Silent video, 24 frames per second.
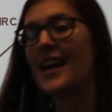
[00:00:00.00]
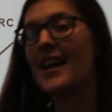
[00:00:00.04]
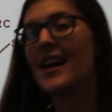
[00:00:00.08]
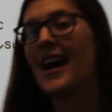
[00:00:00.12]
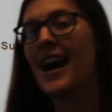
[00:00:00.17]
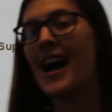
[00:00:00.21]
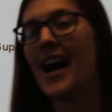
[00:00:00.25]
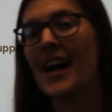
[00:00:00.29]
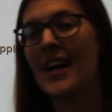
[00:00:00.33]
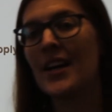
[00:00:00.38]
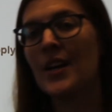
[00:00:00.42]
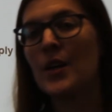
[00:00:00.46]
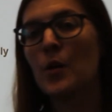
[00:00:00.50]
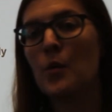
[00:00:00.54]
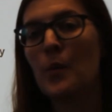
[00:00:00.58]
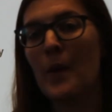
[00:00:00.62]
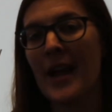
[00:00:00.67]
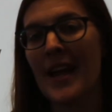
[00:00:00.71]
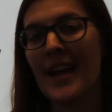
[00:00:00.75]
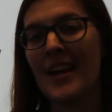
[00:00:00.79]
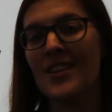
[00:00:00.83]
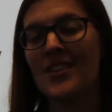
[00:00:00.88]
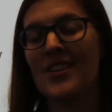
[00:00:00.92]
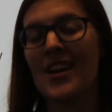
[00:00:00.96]
at a higher
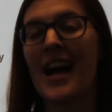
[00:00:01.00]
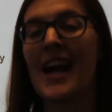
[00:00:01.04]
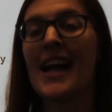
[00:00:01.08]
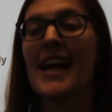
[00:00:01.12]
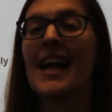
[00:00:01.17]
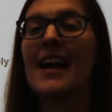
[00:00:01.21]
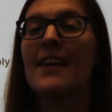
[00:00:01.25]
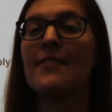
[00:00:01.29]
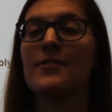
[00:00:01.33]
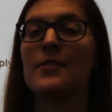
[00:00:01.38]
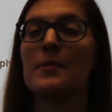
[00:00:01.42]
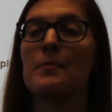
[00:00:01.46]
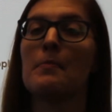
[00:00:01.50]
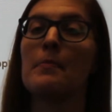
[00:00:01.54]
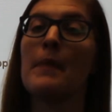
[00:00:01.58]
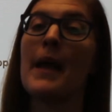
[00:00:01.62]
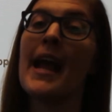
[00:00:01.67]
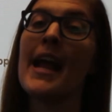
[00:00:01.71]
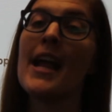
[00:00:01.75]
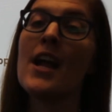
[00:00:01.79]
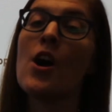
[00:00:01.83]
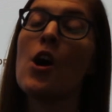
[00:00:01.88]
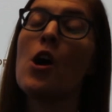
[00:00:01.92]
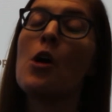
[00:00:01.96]
wage, I have to
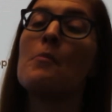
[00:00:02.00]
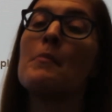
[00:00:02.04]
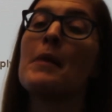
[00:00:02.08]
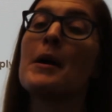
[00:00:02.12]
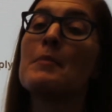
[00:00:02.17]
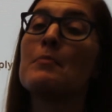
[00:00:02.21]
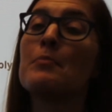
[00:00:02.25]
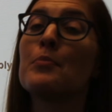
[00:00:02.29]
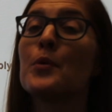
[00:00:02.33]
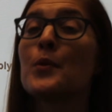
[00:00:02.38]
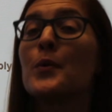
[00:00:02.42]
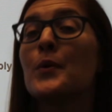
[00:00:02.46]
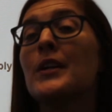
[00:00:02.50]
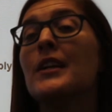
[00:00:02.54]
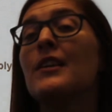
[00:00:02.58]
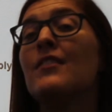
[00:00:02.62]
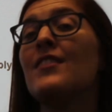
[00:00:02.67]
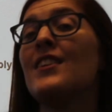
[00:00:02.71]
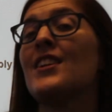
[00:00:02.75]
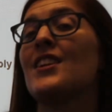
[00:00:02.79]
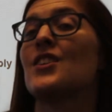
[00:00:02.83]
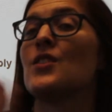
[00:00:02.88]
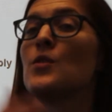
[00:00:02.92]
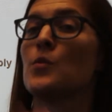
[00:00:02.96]
pay all my
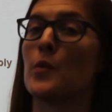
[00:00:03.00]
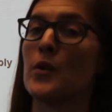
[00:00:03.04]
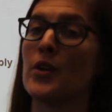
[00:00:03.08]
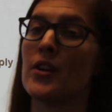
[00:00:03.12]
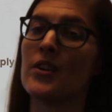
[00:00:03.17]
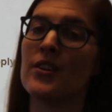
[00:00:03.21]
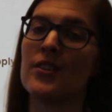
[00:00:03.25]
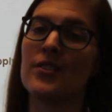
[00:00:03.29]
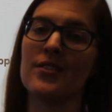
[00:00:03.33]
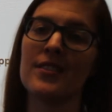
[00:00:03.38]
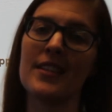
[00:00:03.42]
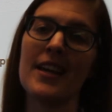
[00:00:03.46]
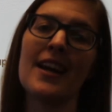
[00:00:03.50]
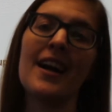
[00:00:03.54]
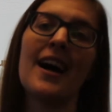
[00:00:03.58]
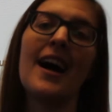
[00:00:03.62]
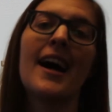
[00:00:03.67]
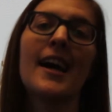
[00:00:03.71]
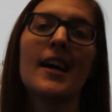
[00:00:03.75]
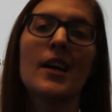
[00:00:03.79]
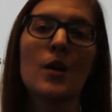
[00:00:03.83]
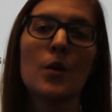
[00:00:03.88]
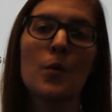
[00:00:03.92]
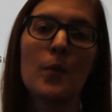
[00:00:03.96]
previous workers that
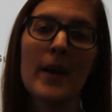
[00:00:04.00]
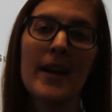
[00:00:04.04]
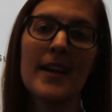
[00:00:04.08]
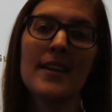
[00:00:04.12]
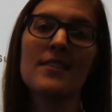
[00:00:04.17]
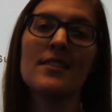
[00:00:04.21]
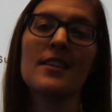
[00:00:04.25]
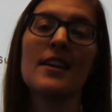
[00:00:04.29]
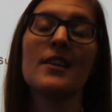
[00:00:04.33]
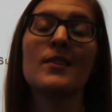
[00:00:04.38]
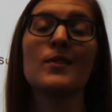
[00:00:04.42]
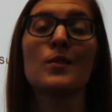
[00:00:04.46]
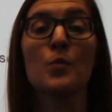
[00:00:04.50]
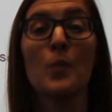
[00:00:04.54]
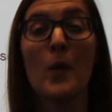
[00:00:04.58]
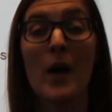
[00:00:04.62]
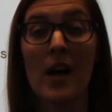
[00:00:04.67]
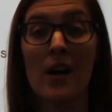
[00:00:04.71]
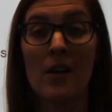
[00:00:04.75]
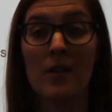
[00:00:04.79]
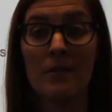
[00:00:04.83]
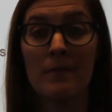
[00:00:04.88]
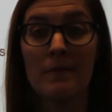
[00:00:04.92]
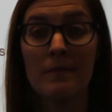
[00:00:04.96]
higher wage as
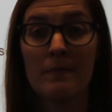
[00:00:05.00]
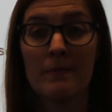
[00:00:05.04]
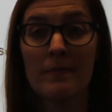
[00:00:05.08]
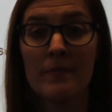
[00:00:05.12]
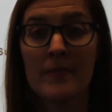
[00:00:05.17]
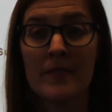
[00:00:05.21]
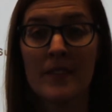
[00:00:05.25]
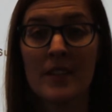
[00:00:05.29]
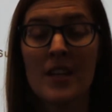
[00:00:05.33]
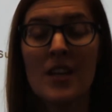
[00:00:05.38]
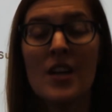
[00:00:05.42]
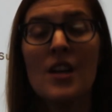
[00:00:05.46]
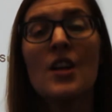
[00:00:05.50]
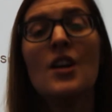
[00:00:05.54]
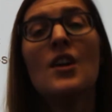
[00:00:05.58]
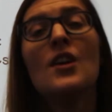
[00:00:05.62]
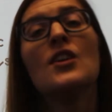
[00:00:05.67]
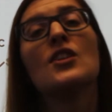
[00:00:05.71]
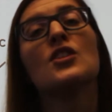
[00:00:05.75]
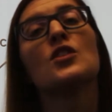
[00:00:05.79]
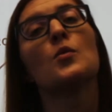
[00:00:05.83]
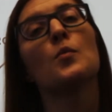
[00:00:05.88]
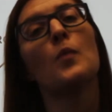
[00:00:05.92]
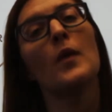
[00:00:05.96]
well.
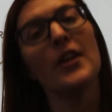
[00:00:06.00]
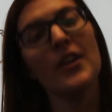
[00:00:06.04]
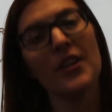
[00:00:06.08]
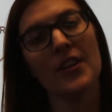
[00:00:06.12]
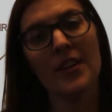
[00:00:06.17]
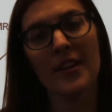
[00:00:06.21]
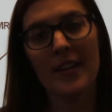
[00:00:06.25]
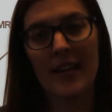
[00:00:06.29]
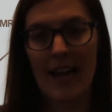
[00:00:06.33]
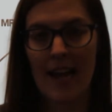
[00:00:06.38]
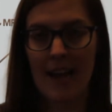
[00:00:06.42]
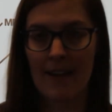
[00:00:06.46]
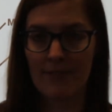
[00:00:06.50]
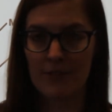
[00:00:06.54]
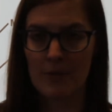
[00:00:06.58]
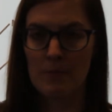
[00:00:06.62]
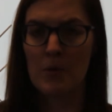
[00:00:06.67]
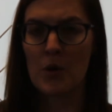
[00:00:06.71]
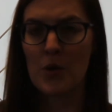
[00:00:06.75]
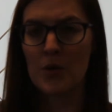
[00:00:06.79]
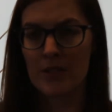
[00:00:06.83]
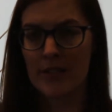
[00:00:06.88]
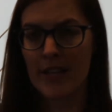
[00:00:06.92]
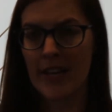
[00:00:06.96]
So what you're gonna to have to
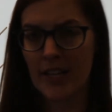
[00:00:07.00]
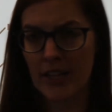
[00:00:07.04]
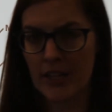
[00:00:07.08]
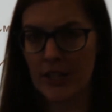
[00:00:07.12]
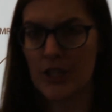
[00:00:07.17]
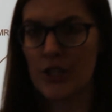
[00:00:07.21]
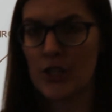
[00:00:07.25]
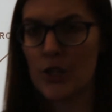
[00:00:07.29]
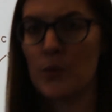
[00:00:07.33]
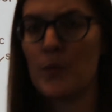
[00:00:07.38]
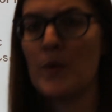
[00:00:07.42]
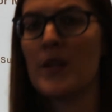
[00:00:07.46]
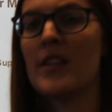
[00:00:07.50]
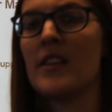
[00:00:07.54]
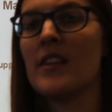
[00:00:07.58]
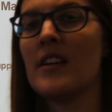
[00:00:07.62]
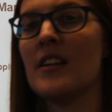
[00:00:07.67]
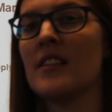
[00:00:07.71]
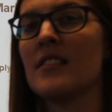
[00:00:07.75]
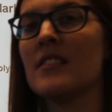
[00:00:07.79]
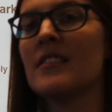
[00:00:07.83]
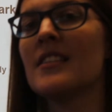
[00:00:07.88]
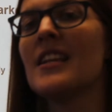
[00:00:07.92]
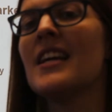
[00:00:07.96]
most likely do with
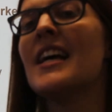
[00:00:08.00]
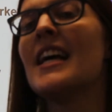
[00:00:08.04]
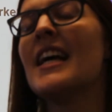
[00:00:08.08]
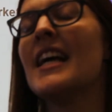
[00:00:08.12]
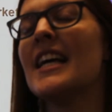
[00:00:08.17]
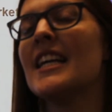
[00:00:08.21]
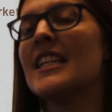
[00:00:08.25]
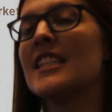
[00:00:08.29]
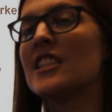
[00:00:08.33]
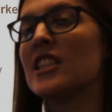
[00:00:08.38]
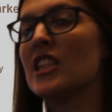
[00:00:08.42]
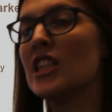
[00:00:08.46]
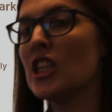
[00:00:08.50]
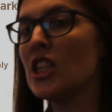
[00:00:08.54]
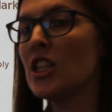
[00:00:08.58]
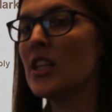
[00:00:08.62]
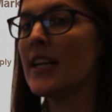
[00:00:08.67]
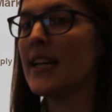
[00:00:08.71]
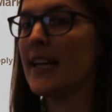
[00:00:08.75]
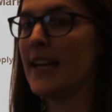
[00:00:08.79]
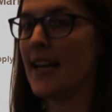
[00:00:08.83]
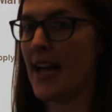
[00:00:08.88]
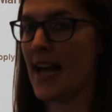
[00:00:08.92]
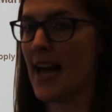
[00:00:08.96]
this is
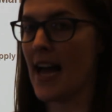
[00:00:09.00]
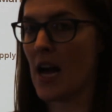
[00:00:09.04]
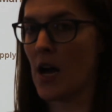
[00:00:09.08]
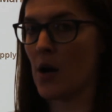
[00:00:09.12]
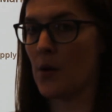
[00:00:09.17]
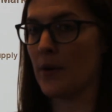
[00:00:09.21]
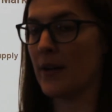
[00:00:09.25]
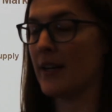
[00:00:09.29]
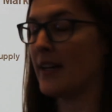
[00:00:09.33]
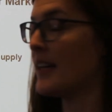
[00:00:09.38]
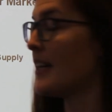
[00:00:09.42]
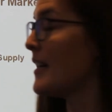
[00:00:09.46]
look at how in